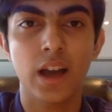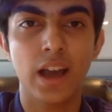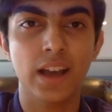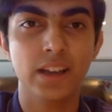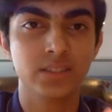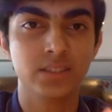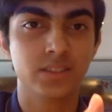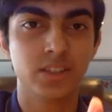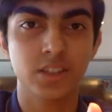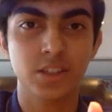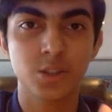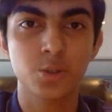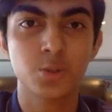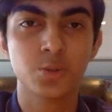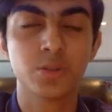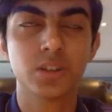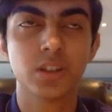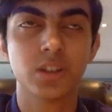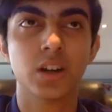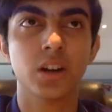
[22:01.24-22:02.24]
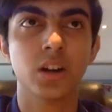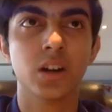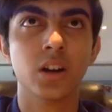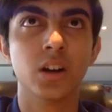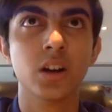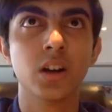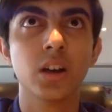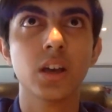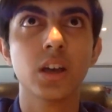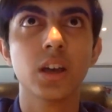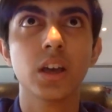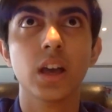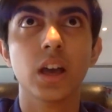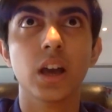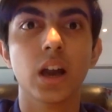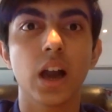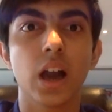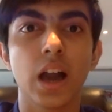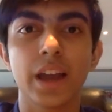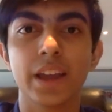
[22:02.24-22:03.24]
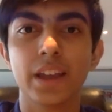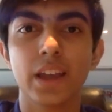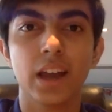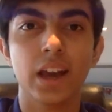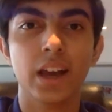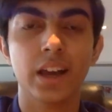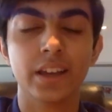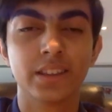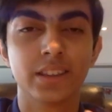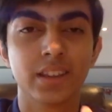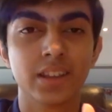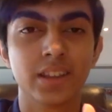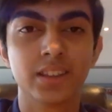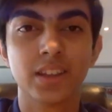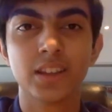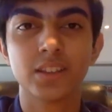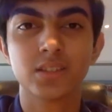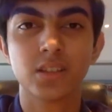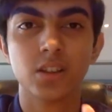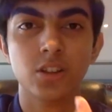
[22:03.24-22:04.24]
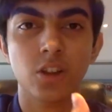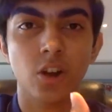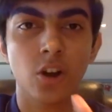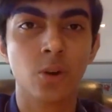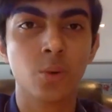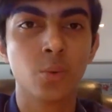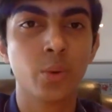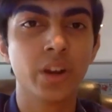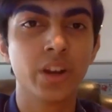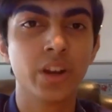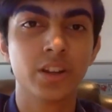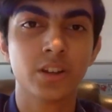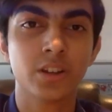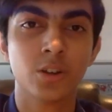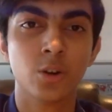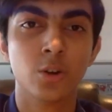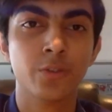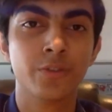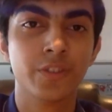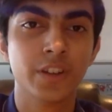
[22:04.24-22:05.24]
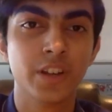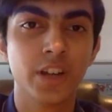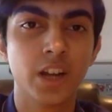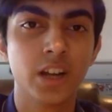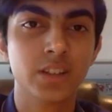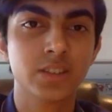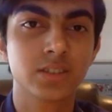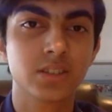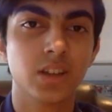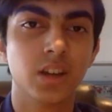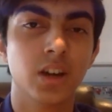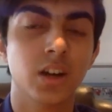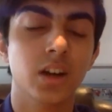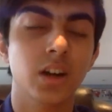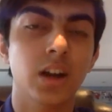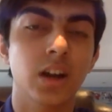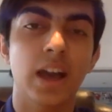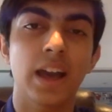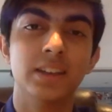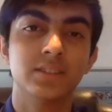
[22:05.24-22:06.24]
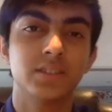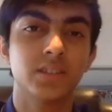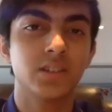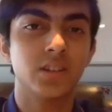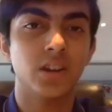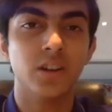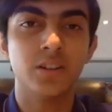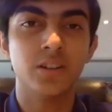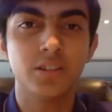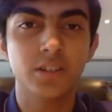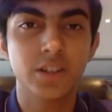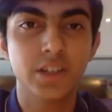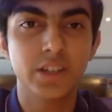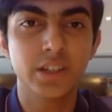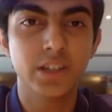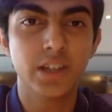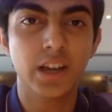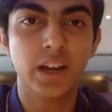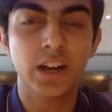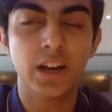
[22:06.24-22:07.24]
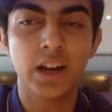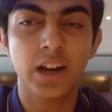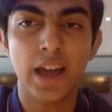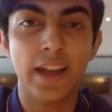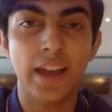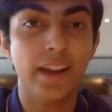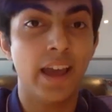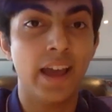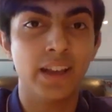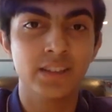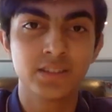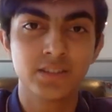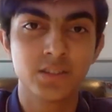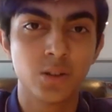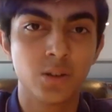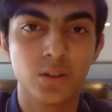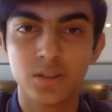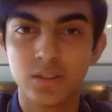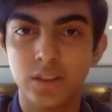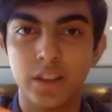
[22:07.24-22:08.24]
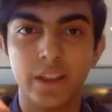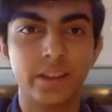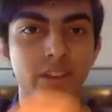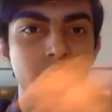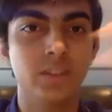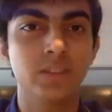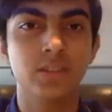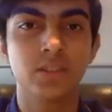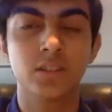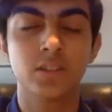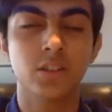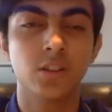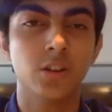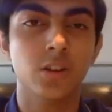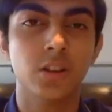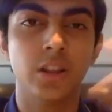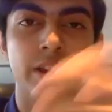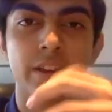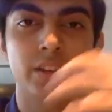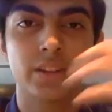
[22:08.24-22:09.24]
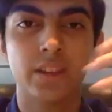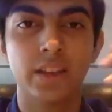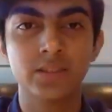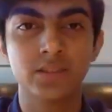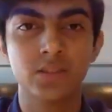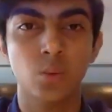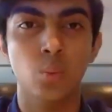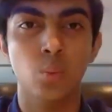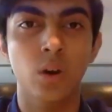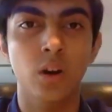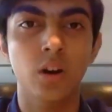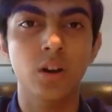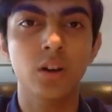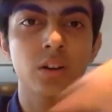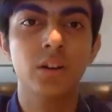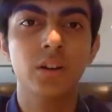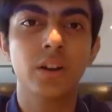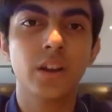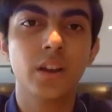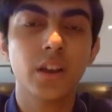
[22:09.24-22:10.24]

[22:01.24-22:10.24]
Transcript: as the youth. I think there's a long way to go for us as a country and as the as the world.